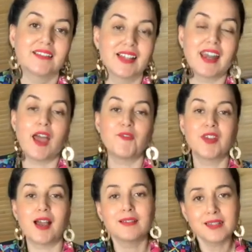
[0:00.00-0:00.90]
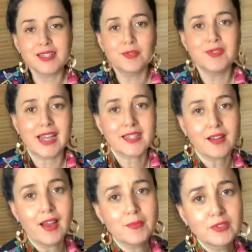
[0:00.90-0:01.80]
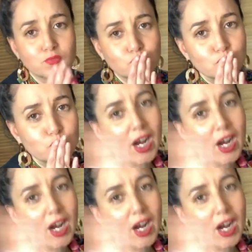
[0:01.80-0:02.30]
Love ya. Till next time. Mwah.